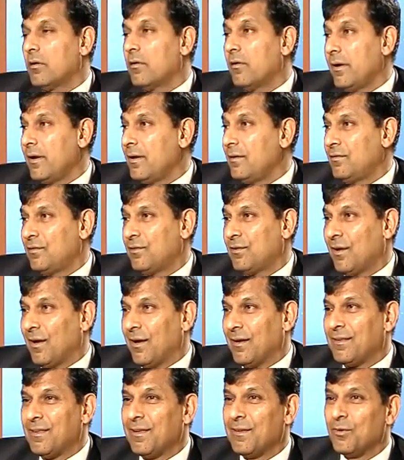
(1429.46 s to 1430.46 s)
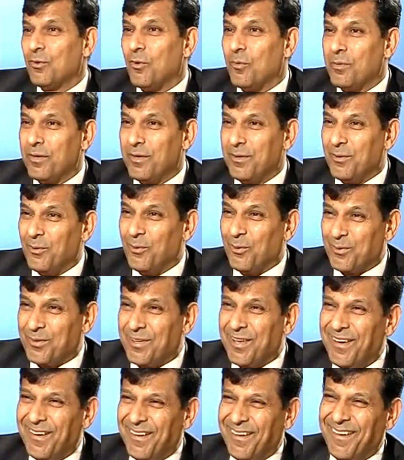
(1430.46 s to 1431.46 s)
Greece, I think nobody knows.
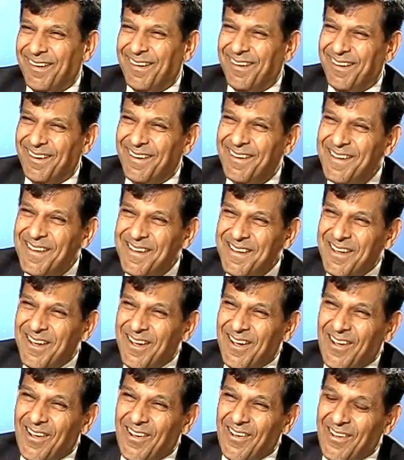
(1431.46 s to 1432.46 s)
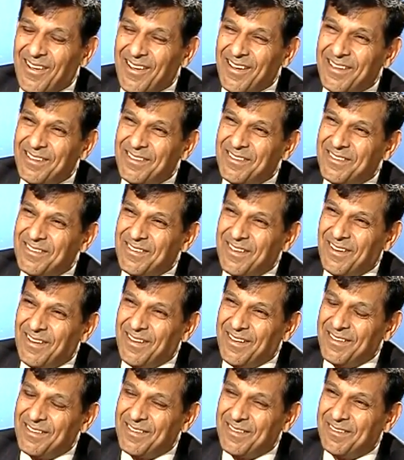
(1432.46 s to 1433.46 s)
It's
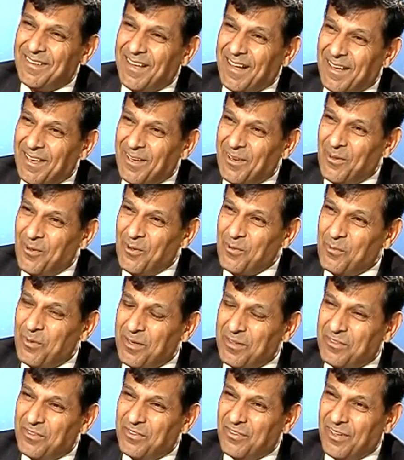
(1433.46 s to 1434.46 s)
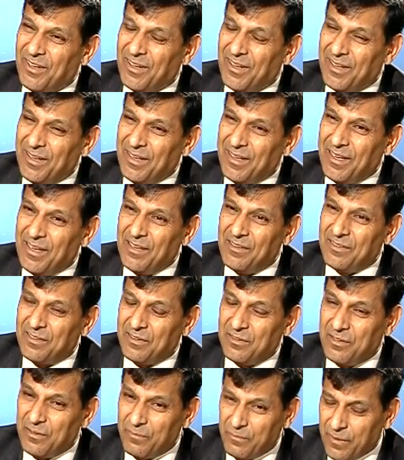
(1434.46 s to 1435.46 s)
a dialogue which is a
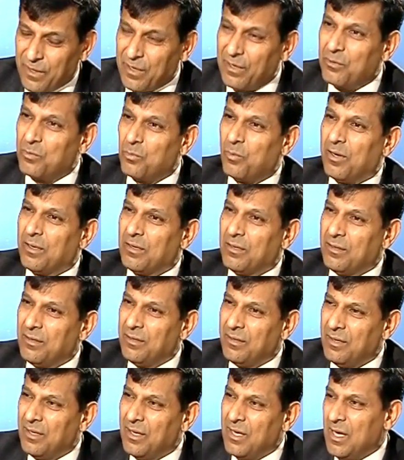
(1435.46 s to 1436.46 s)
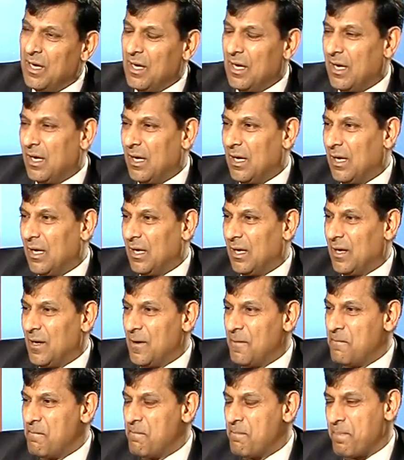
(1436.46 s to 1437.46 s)
difficult one. I
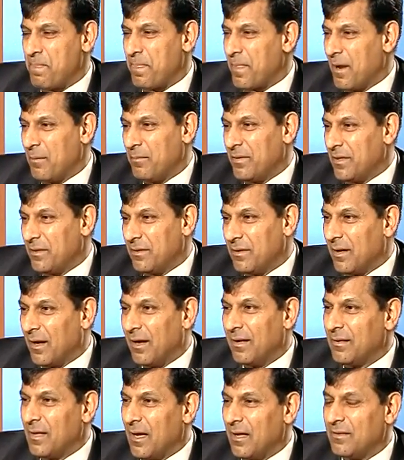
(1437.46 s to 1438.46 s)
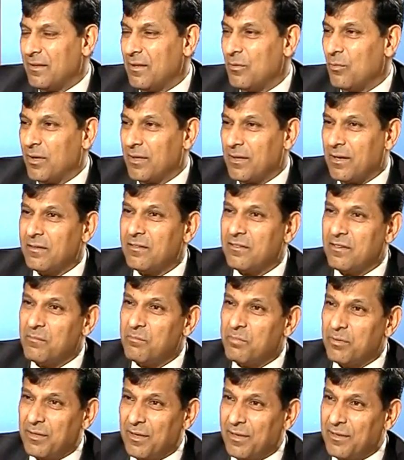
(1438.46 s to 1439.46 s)
mean, I think one can
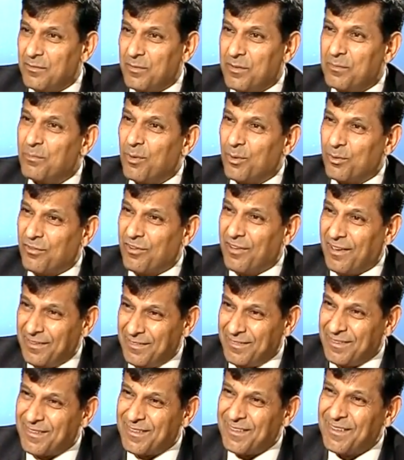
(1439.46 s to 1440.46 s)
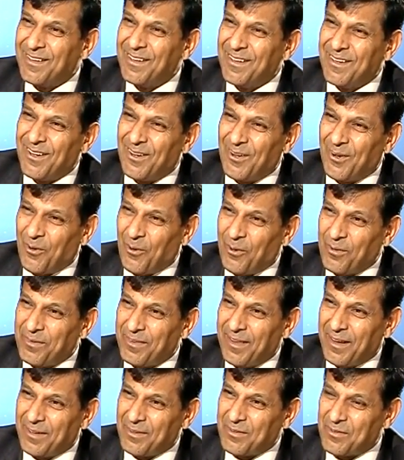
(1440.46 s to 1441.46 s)
sympathize with both sides on
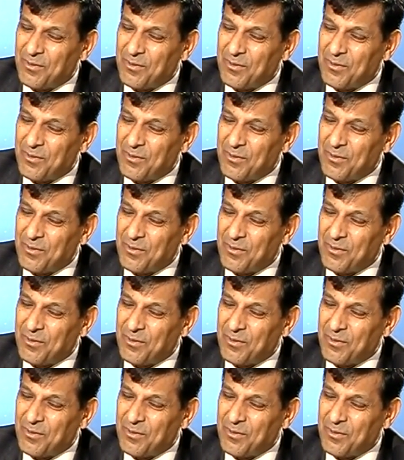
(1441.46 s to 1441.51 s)
that.